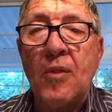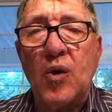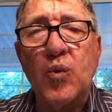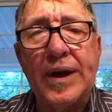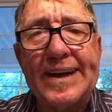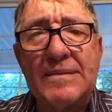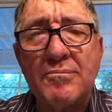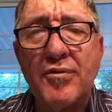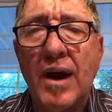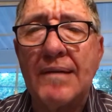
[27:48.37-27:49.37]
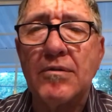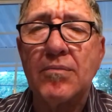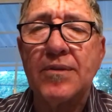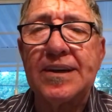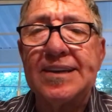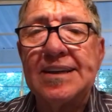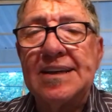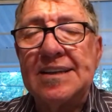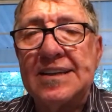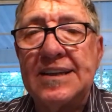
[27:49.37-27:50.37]
We can probably
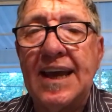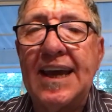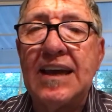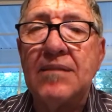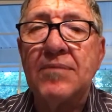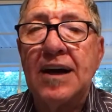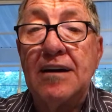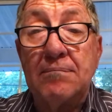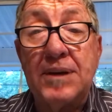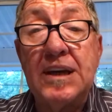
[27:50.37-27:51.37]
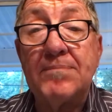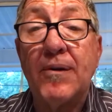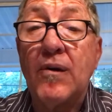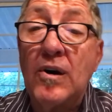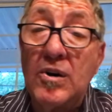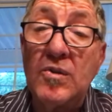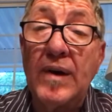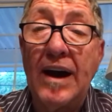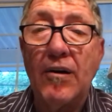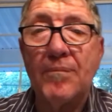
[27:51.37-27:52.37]
name people who
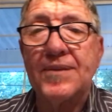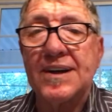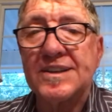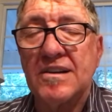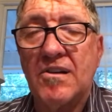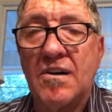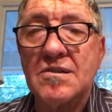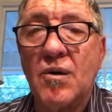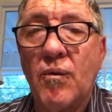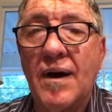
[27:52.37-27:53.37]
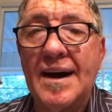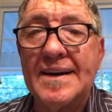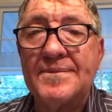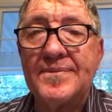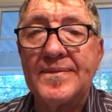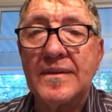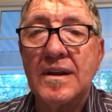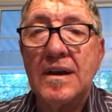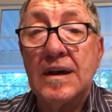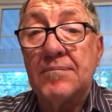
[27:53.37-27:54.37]
helped us along the way.
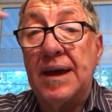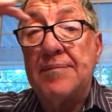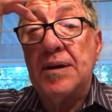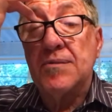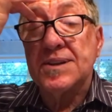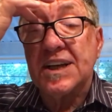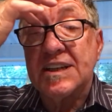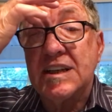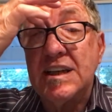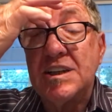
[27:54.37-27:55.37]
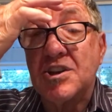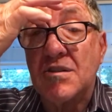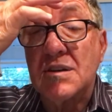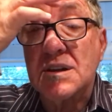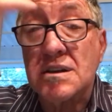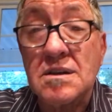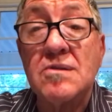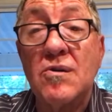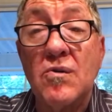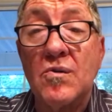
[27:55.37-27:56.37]
Maybe it was a teacher in
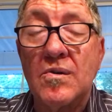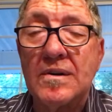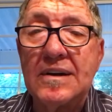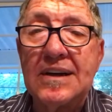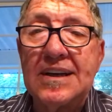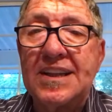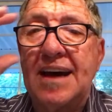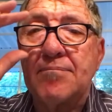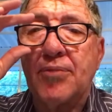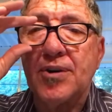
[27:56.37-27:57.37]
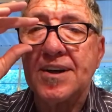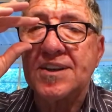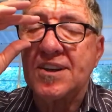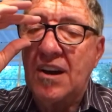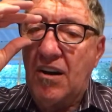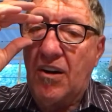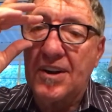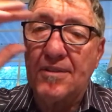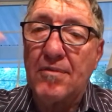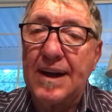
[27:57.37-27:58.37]
school that put us on
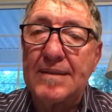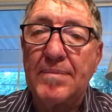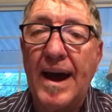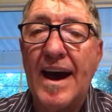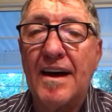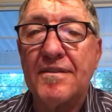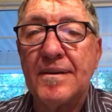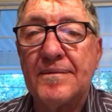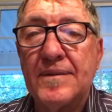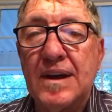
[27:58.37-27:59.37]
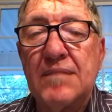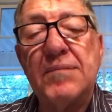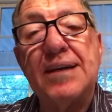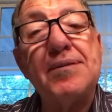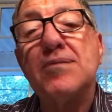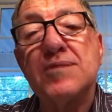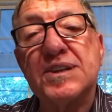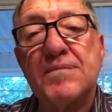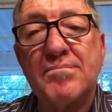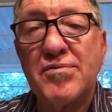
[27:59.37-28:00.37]
the right path. Maybe it
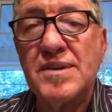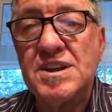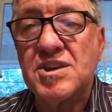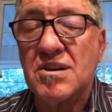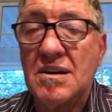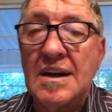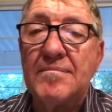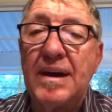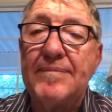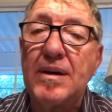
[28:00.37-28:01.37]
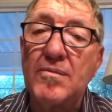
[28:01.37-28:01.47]
was a preacher. Maybe it